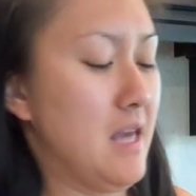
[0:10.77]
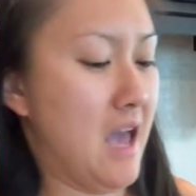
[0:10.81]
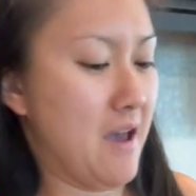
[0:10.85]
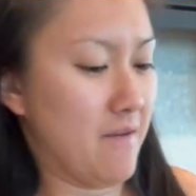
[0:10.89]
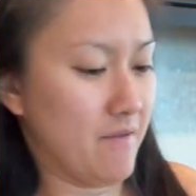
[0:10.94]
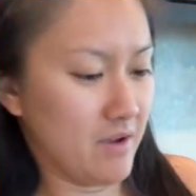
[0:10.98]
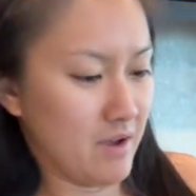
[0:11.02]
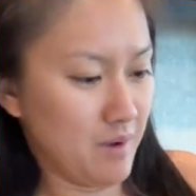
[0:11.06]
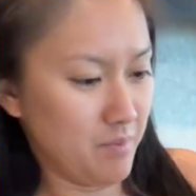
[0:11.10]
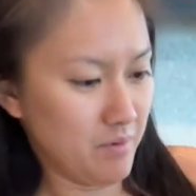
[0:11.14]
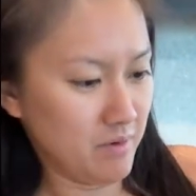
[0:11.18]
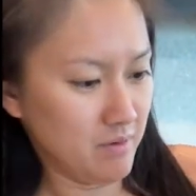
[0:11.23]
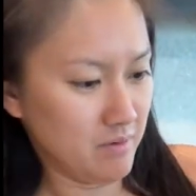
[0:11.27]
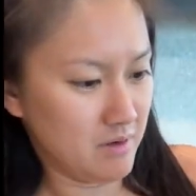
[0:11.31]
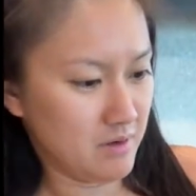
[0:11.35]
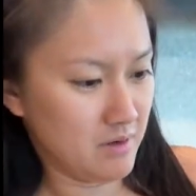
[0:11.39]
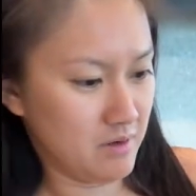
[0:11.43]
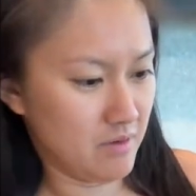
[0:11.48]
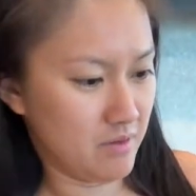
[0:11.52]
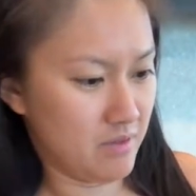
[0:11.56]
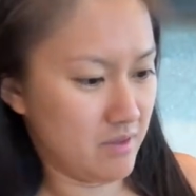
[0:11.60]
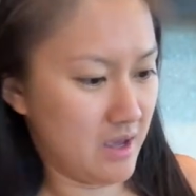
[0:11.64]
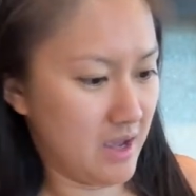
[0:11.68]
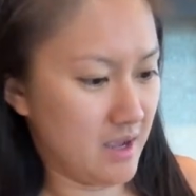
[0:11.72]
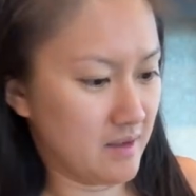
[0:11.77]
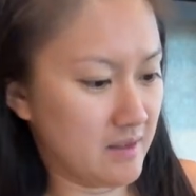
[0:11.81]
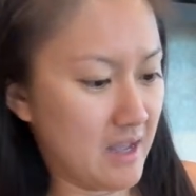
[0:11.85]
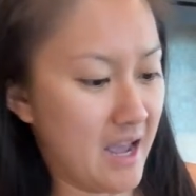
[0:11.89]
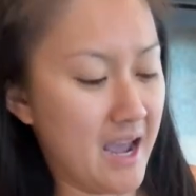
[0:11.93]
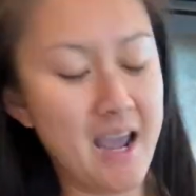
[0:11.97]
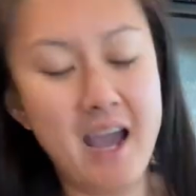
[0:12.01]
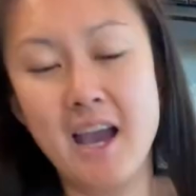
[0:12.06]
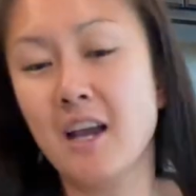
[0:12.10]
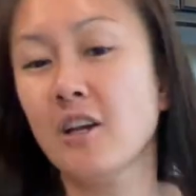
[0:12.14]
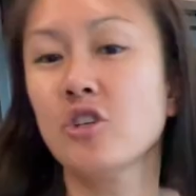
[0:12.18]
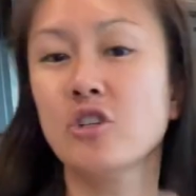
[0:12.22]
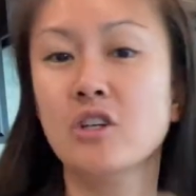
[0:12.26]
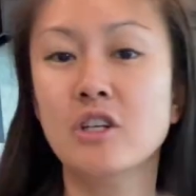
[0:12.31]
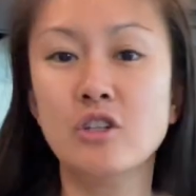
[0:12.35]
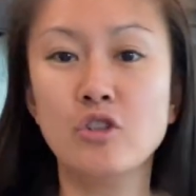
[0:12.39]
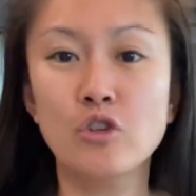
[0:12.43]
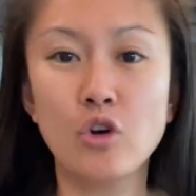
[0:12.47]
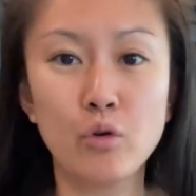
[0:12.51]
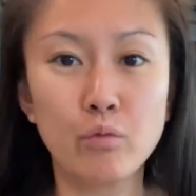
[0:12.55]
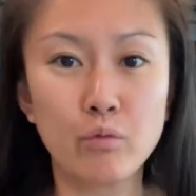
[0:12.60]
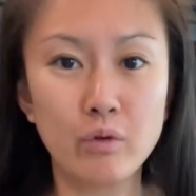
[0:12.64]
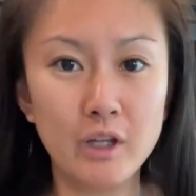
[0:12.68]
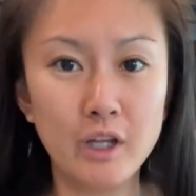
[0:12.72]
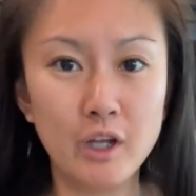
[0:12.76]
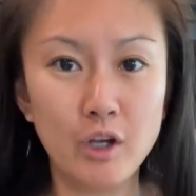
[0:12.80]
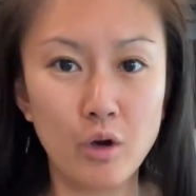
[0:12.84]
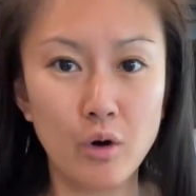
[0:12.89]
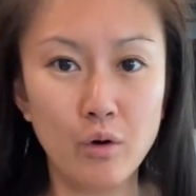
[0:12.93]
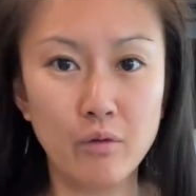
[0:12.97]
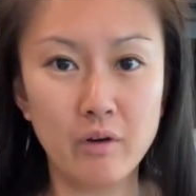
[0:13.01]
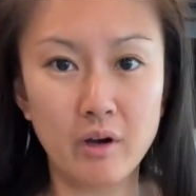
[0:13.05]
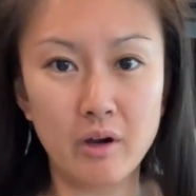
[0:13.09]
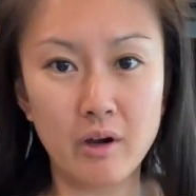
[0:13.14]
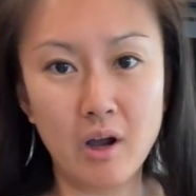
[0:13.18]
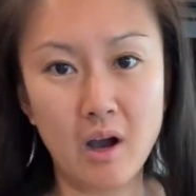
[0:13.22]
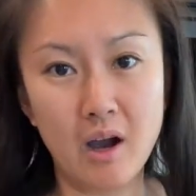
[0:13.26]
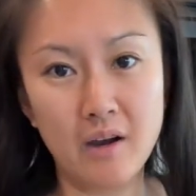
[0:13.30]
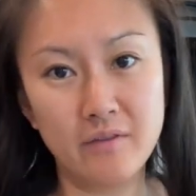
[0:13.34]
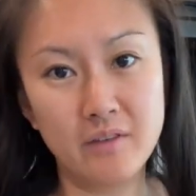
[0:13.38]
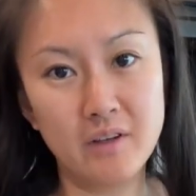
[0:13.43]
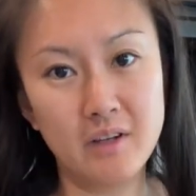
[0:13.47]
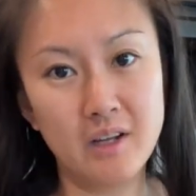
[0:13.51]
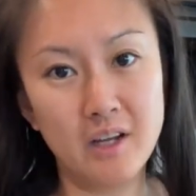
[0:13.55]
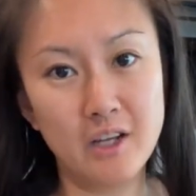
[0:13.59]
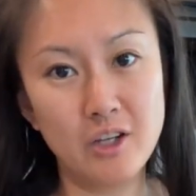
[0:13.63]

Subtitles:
They have a couple of new things. I actually don't really go very often.